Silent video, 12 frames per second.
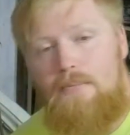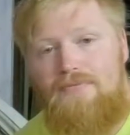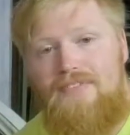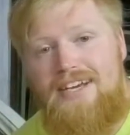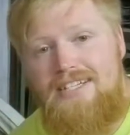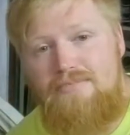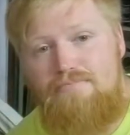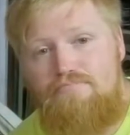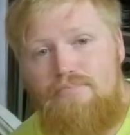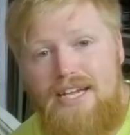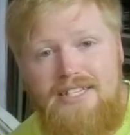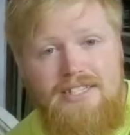That is
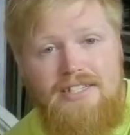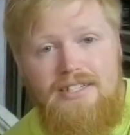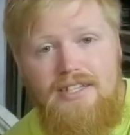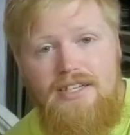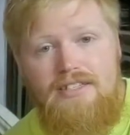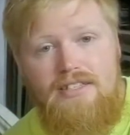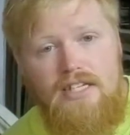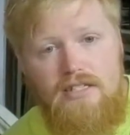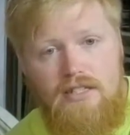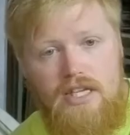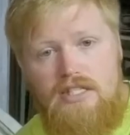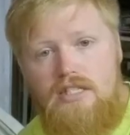basically it.
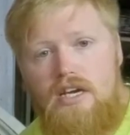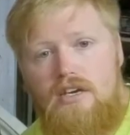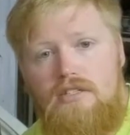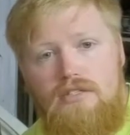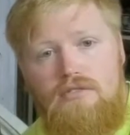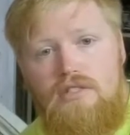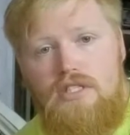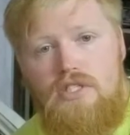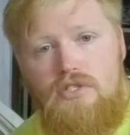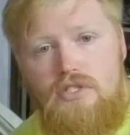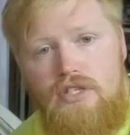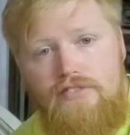That's how you get
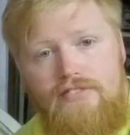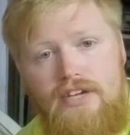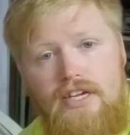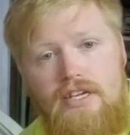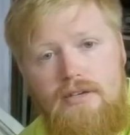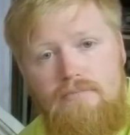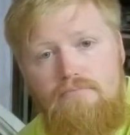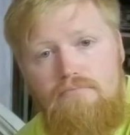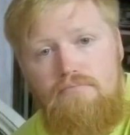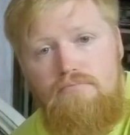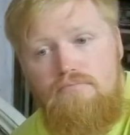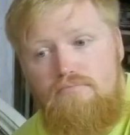yourself a
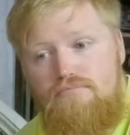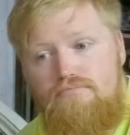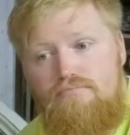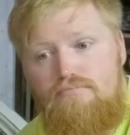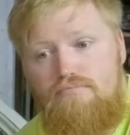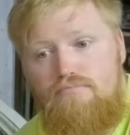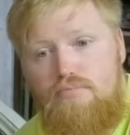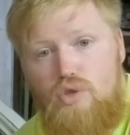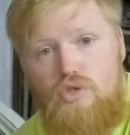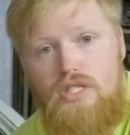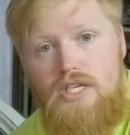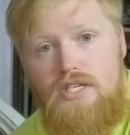
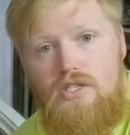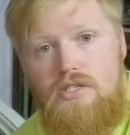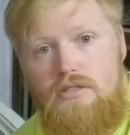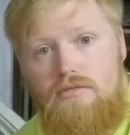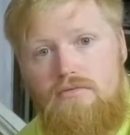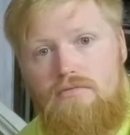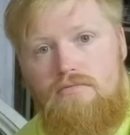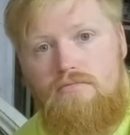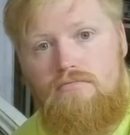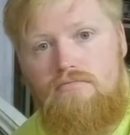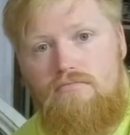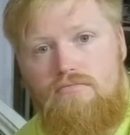boosted engine
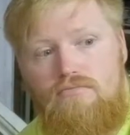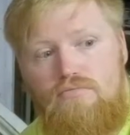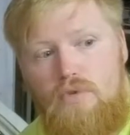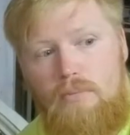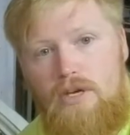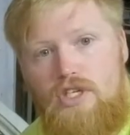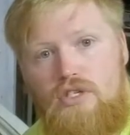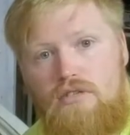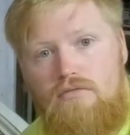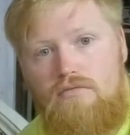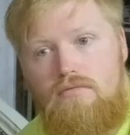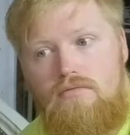for a budget.
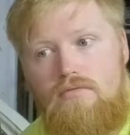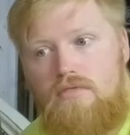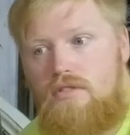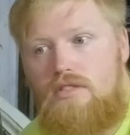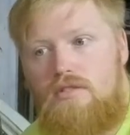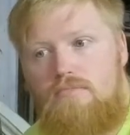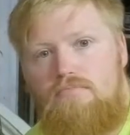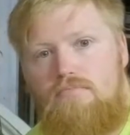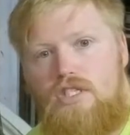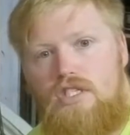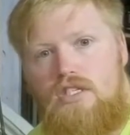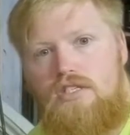
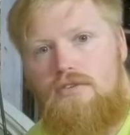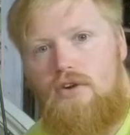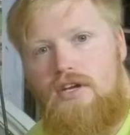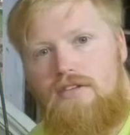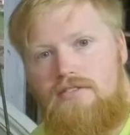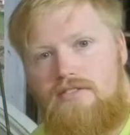It's easy, right?